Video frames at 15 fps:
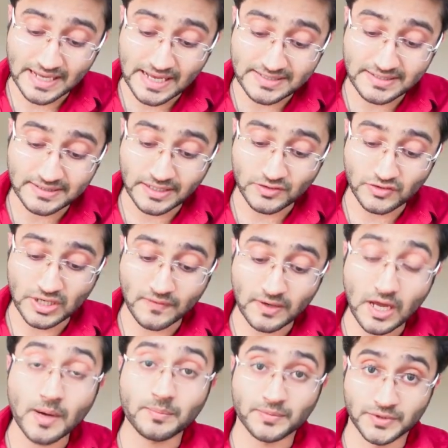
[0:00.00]
can travel
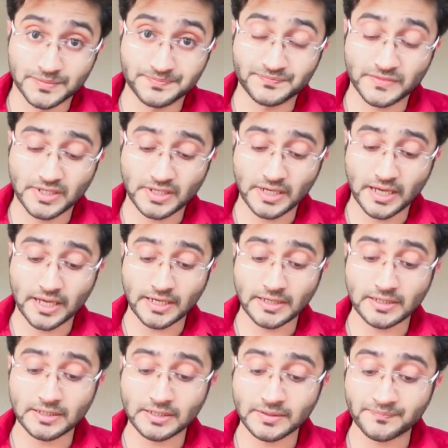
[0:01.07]
up, and
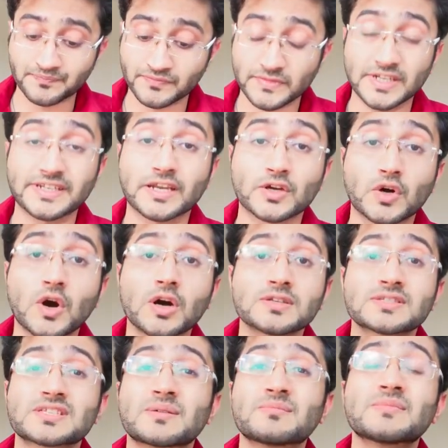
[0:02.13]
it can cause some